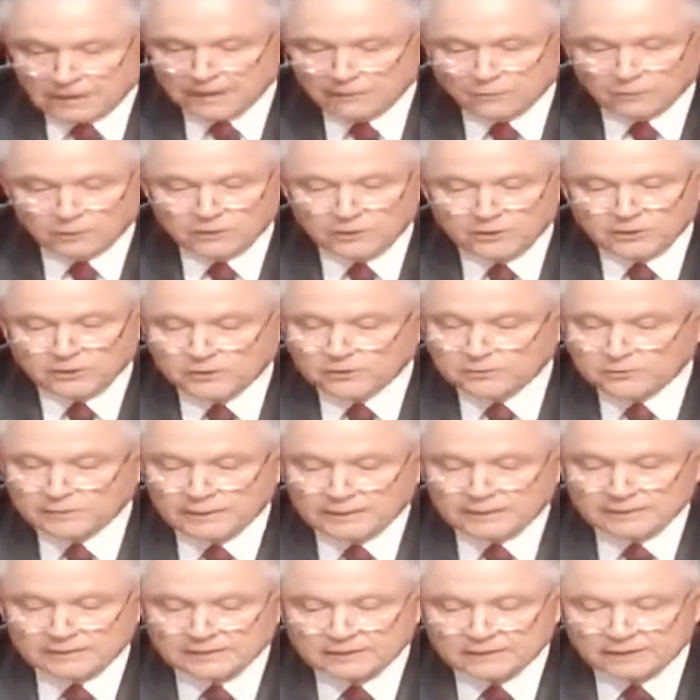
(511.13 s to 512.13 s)
I recuse
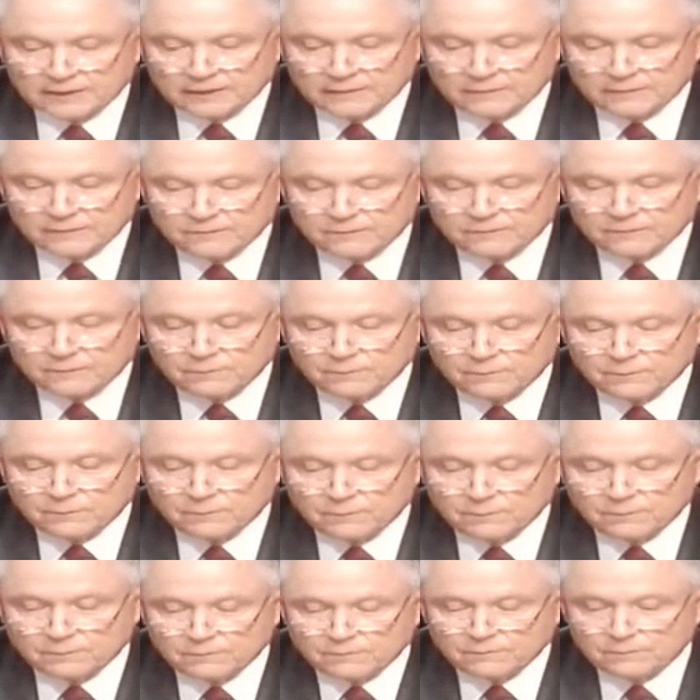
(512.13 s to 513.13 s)
myself
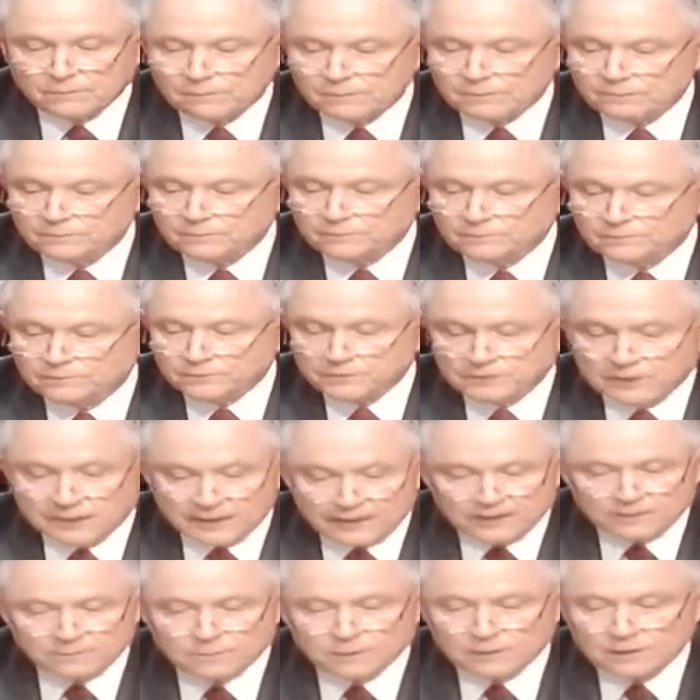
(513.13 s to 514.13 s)

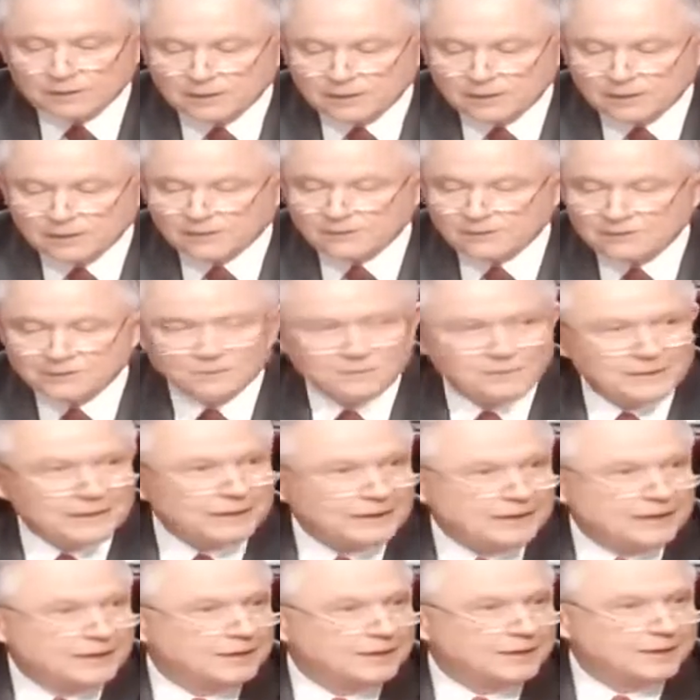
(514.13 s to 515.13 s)
not because of
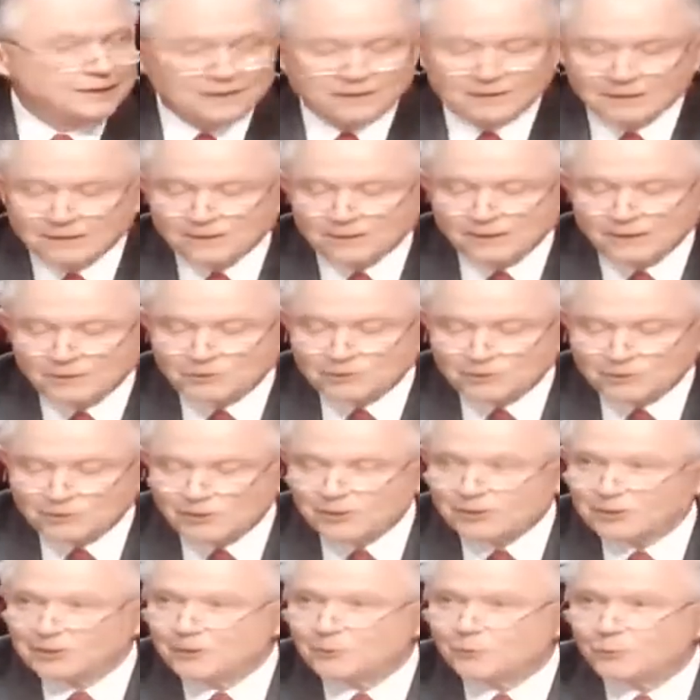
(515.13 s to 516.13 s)
any
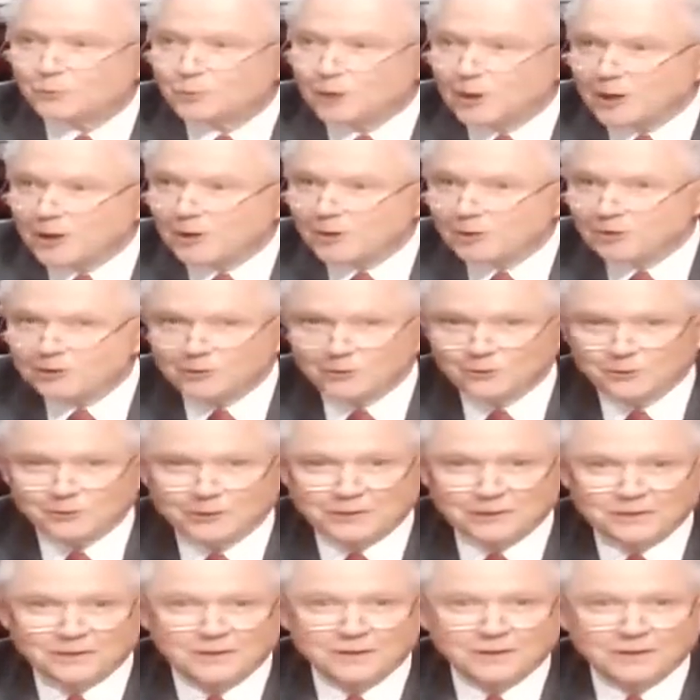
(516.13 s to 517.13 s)
asserted
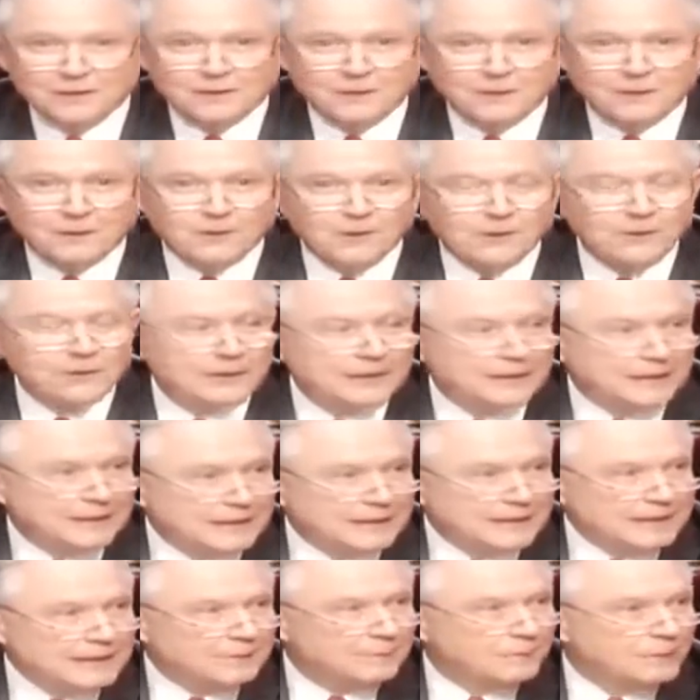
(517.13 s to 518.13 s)
wrongdoing or
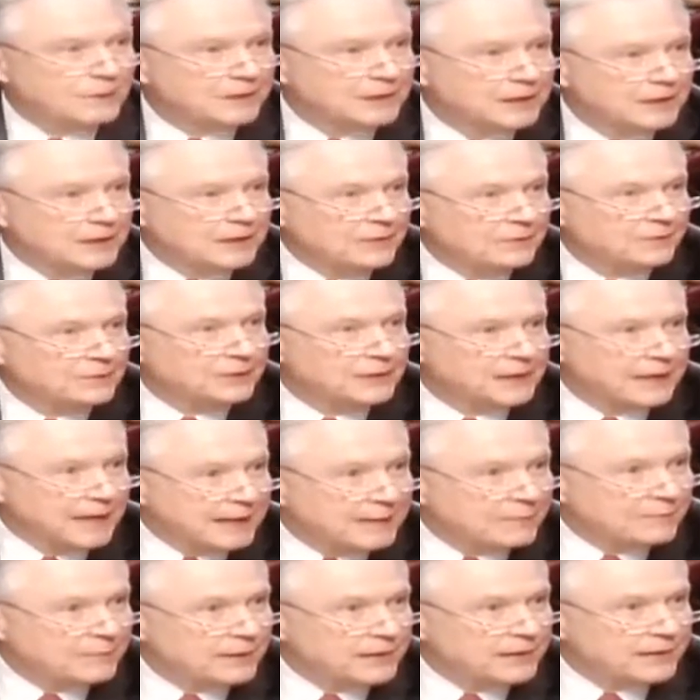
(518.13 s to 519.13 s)
any belief that
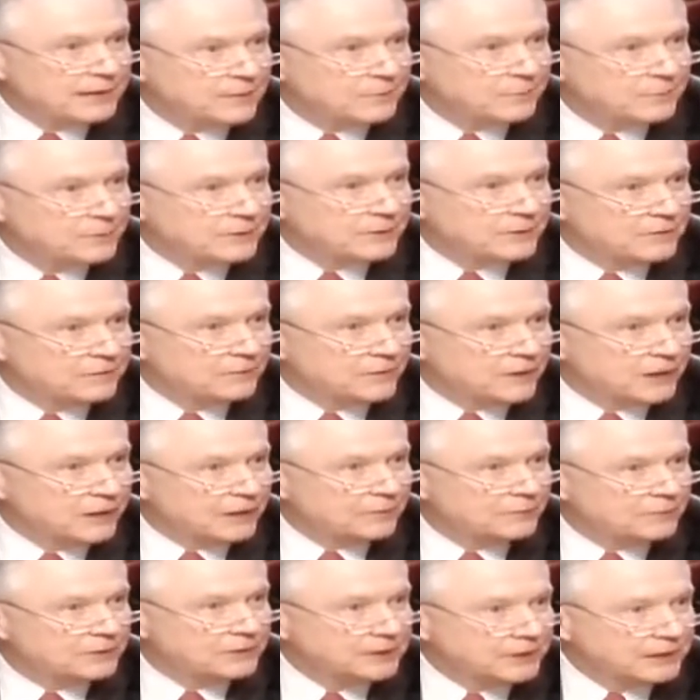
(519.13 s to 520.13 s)
I may have been
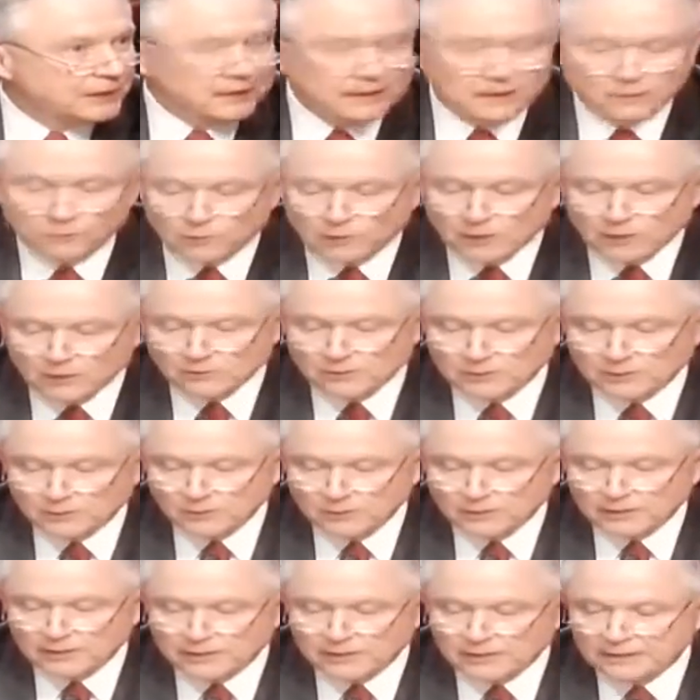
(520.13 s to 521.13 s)
involved in any
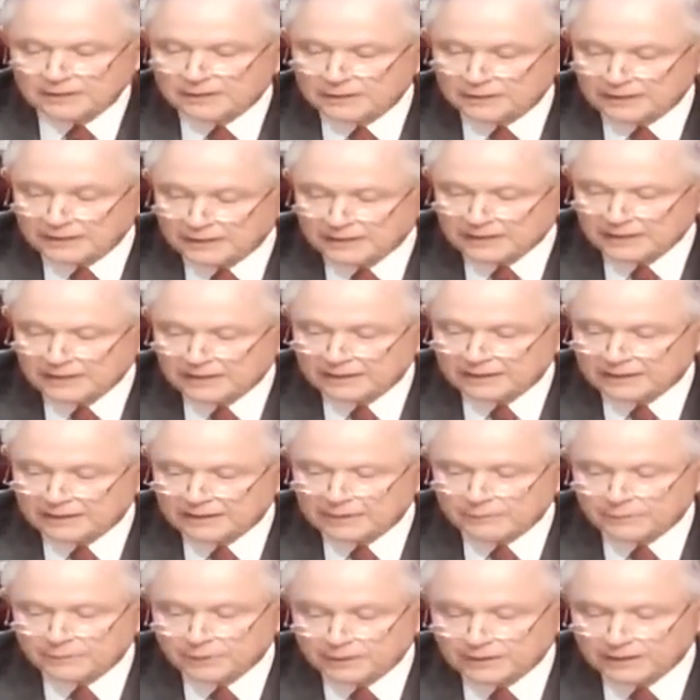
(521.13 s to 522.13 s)
wrongdoing in the
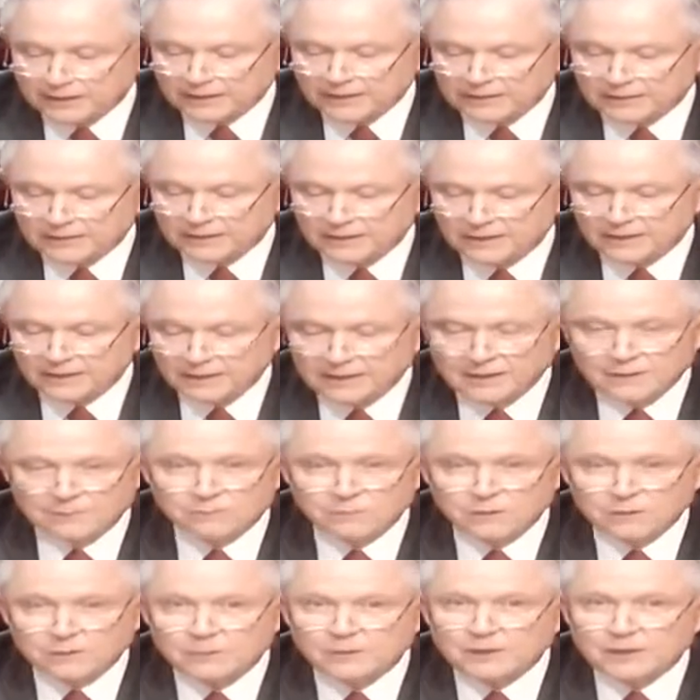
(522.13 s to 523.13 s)
campaign,
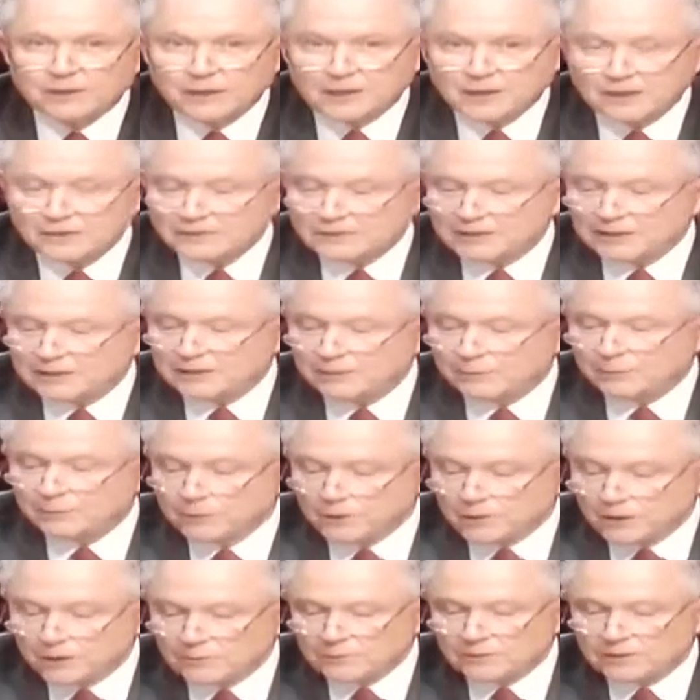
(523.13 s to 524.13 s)
but because a
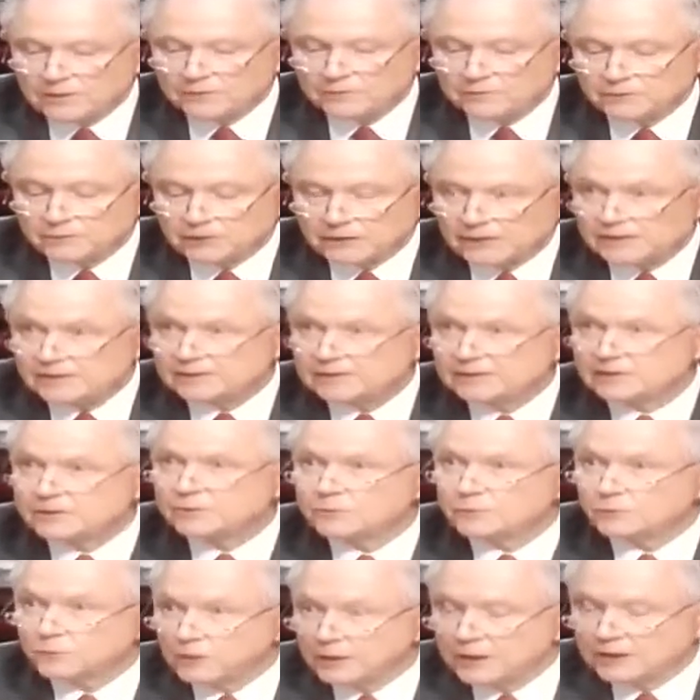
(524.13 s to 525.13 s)
Department of
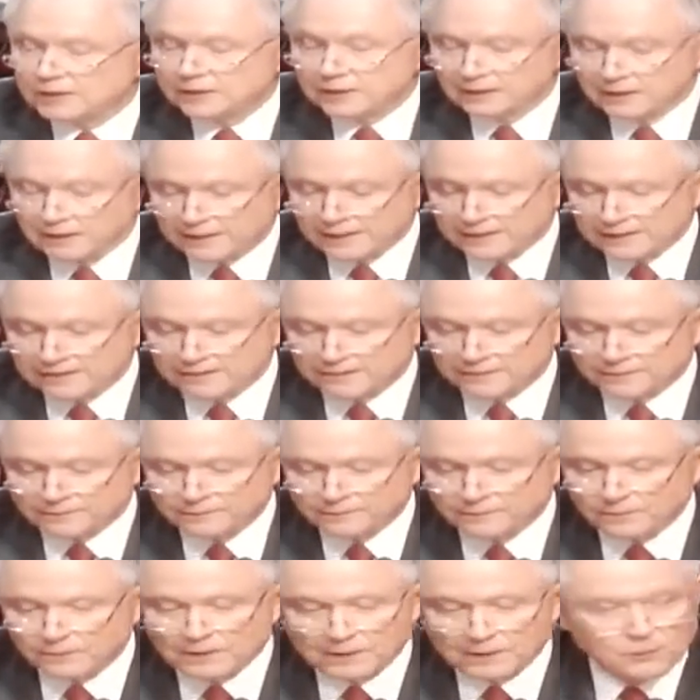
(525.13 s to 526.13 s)
Justice regulation,
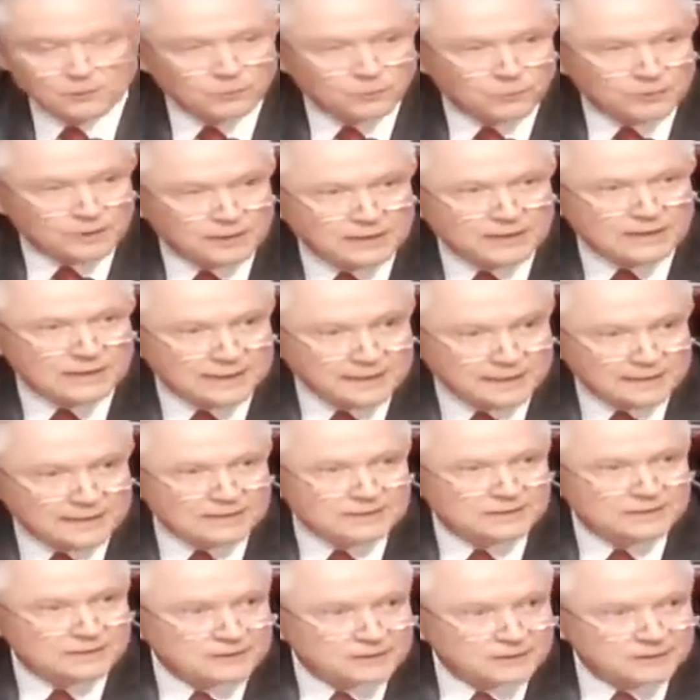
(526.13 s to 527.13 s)

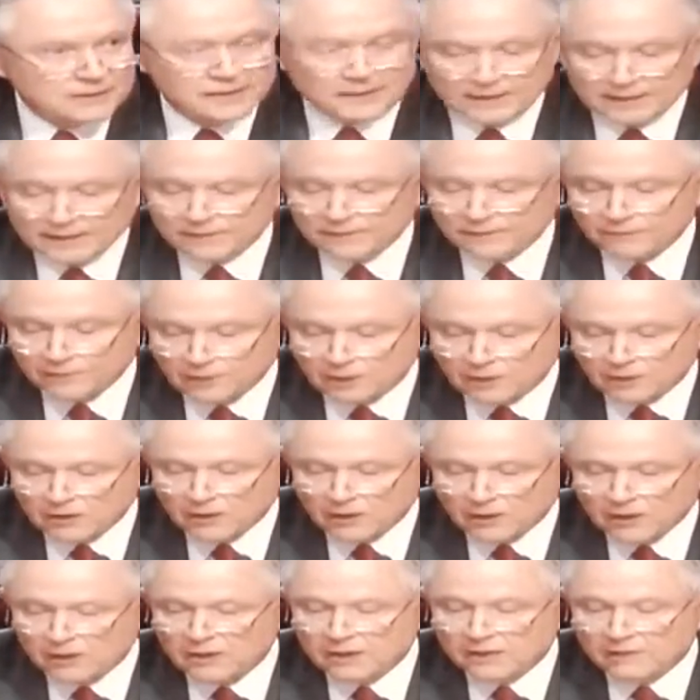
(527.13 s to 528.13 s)
28
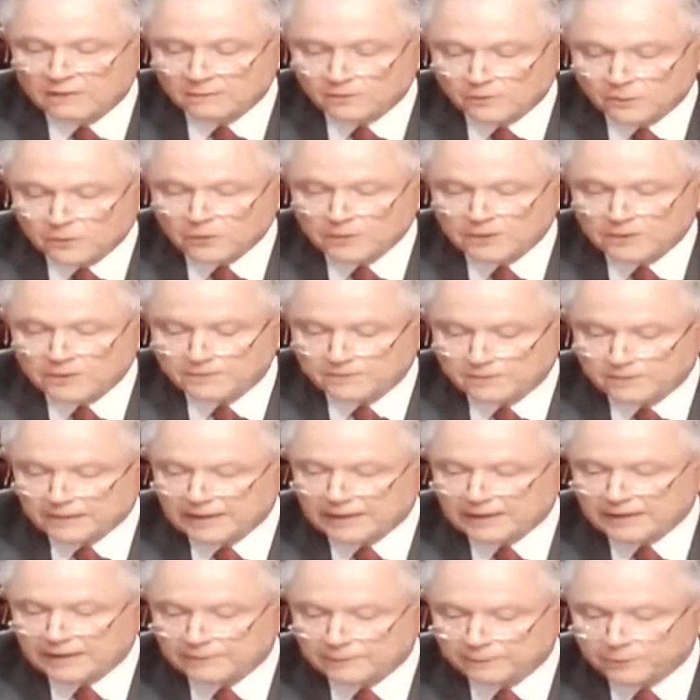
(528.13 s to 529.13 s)
CFR
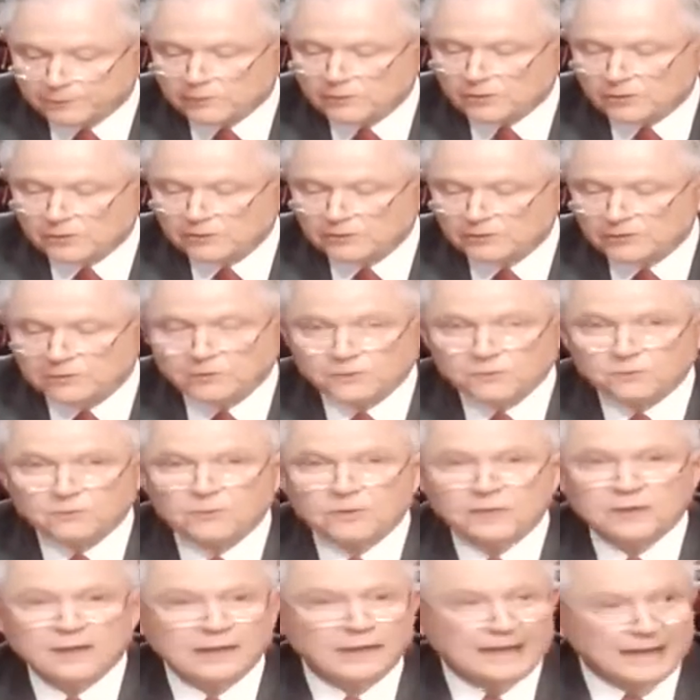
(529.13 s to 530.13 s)
45.2,
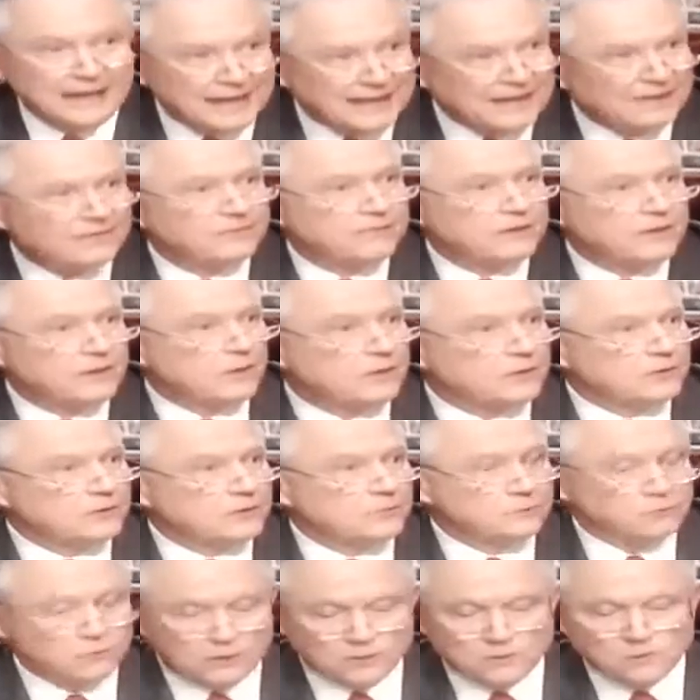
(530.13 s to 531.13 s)
I felt
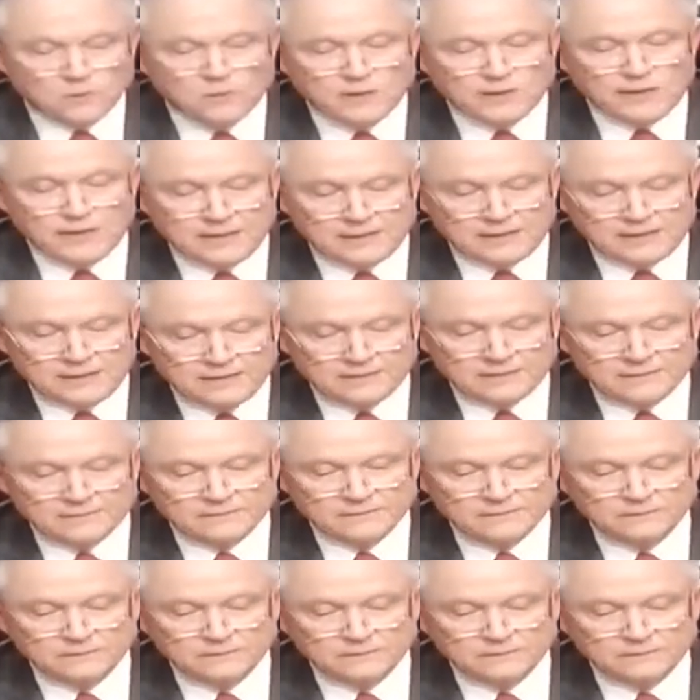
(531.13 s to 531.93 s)
required it.